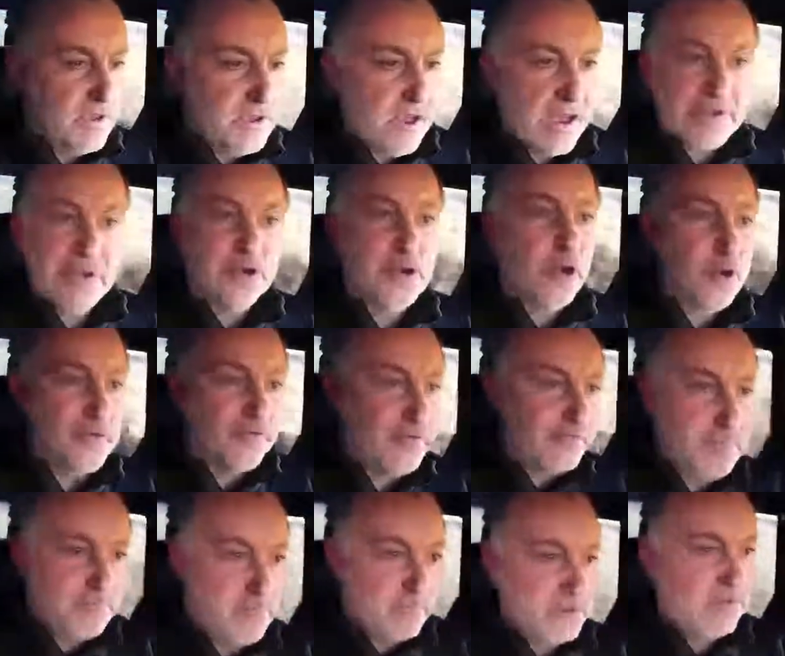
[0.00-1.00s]
I don't know
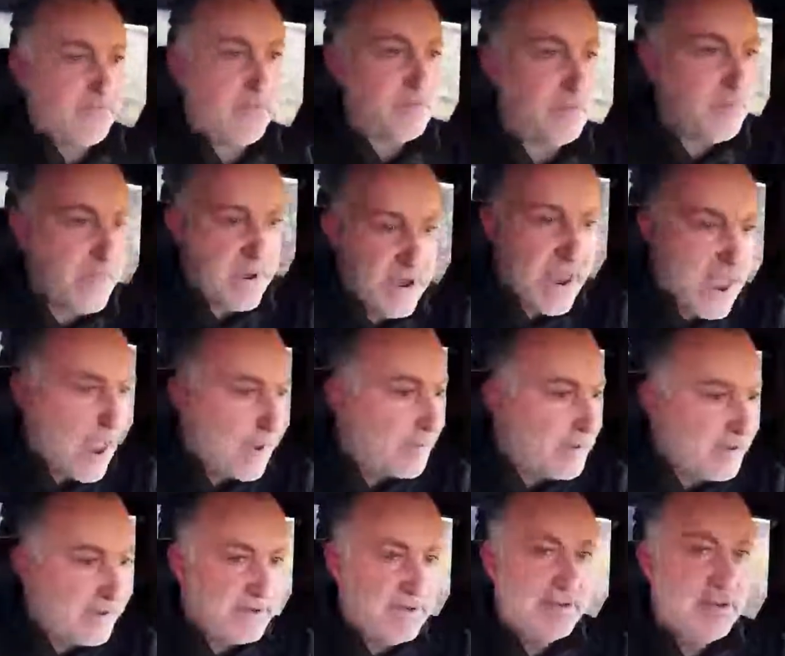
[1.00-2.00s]
if it may
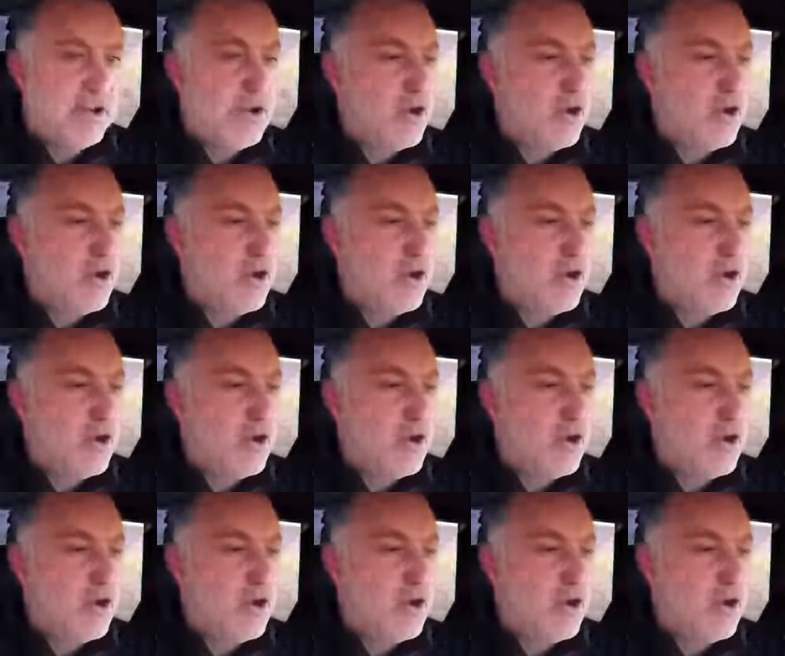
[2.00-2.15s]
happen,